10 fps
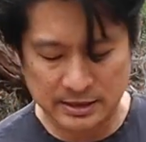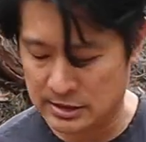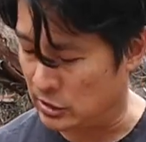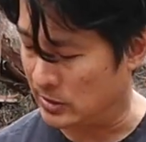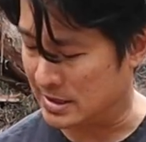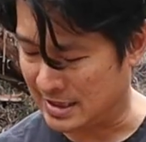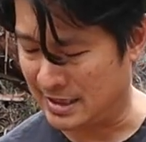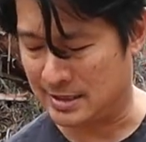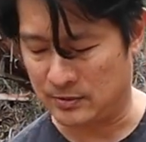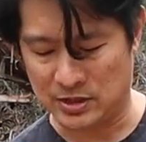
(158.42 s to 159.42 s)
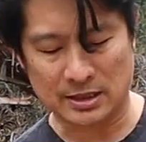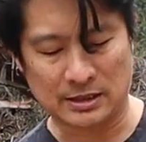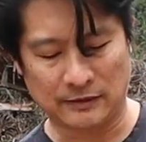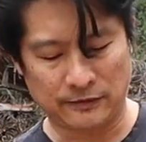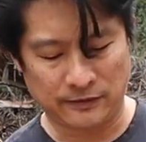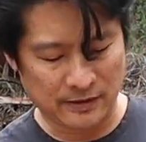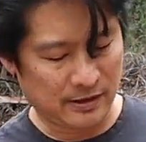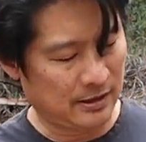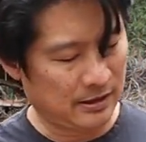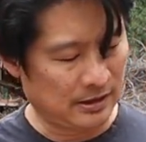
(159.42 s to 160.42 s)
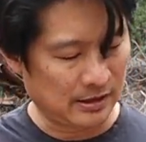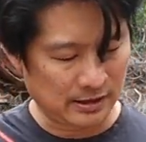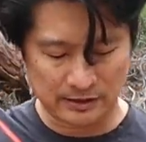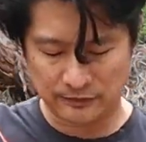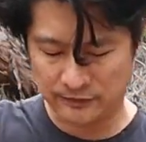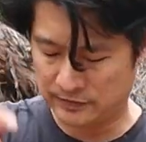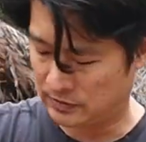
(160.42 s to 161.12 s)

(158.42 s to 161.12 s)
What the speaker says: So it's kind of subjective if